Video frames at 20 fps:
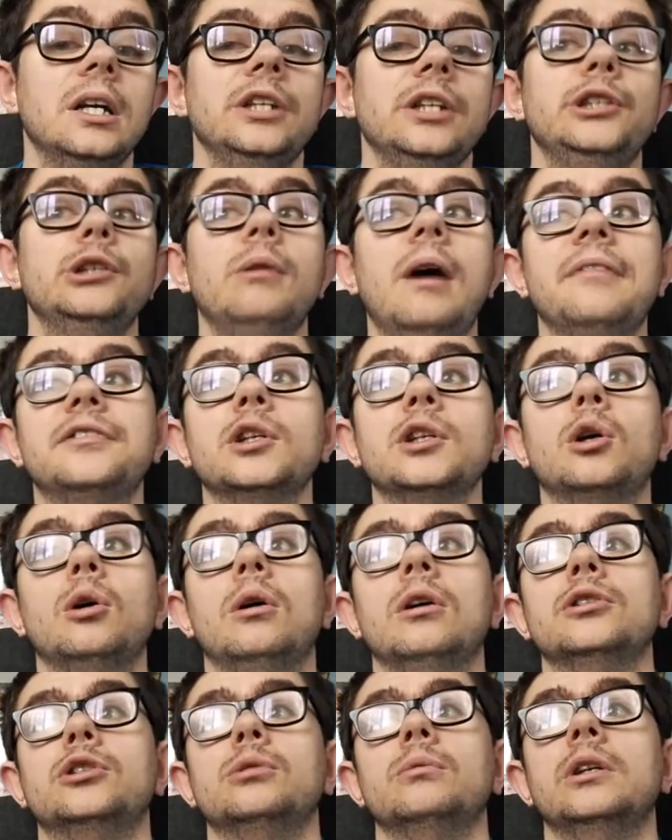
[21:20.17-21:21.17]
You have to go
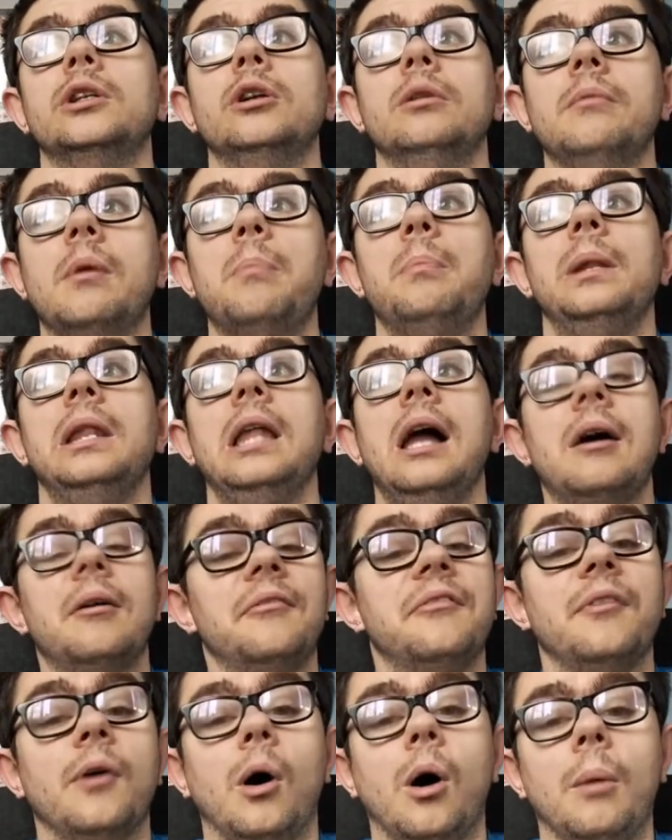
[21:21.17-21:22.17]
onto another
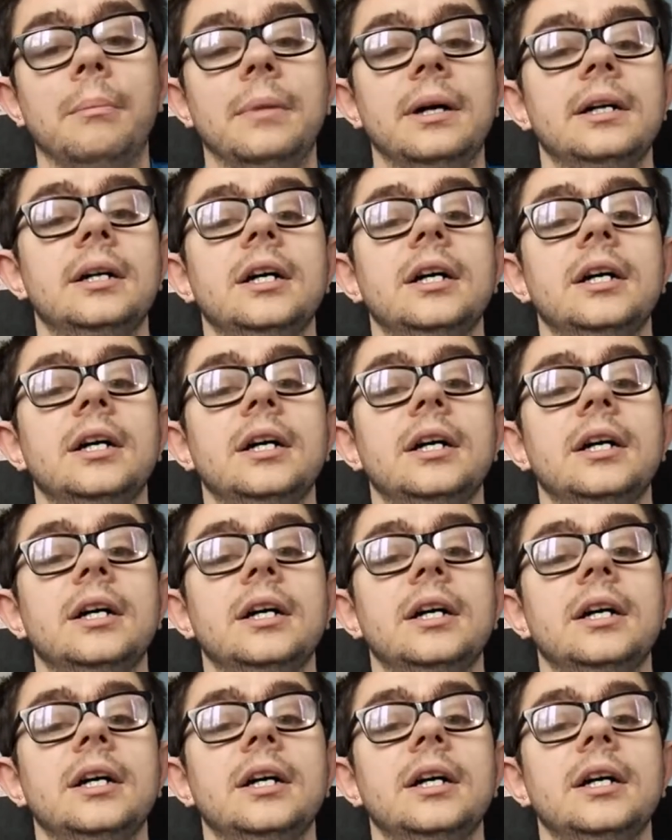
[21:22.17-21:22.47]
platform